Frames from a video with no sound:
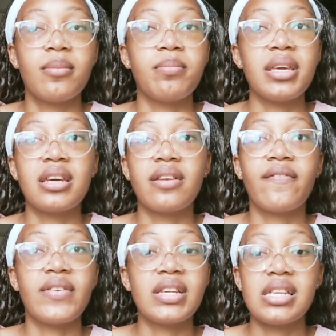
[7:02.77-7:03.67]
Be it
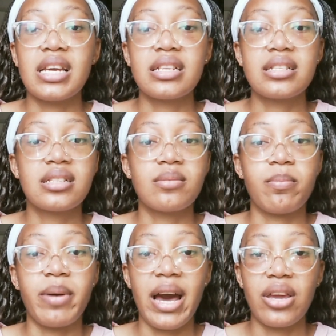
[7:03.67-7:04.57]
physics,
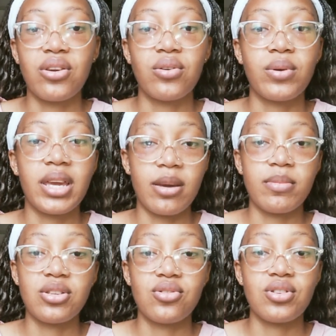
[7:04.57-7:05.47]
bio,
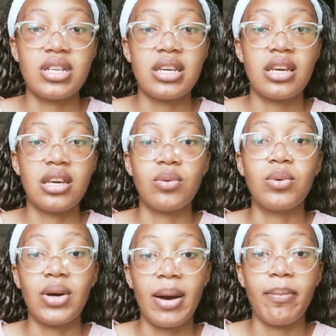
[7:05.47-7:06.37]
chemistry, it
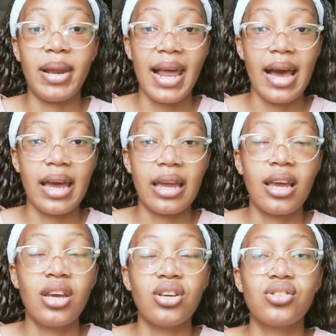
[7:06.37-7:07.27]
will apply.
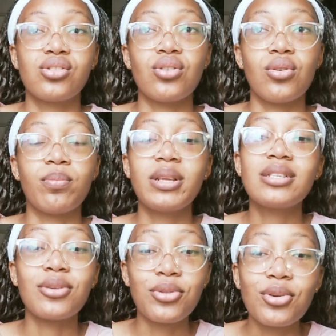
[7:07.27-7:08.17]
So
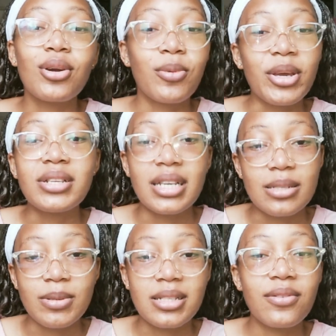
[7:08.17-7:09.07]
please don't throw away your
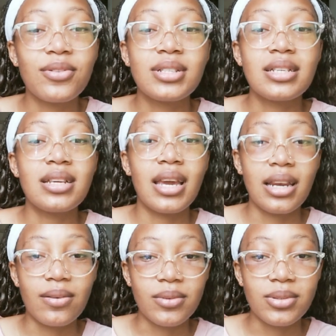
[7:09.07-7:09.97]
textbooks. If you did
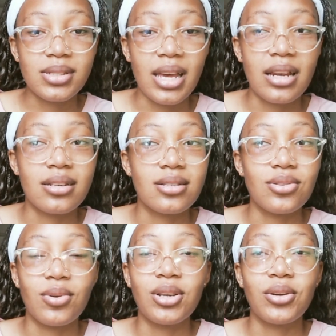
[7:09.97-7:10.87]
A-levels and
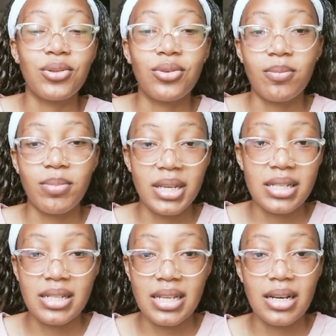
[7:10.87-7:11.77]
you want to go to the
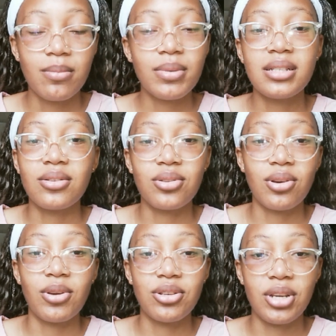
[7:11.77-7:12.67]
BSc, please don't
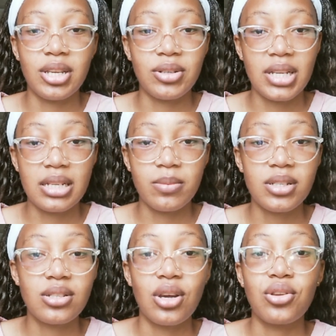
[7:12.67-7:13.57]
throw away your
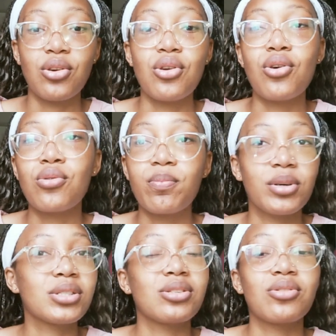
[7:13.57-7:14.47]
textbooks, your notebooks.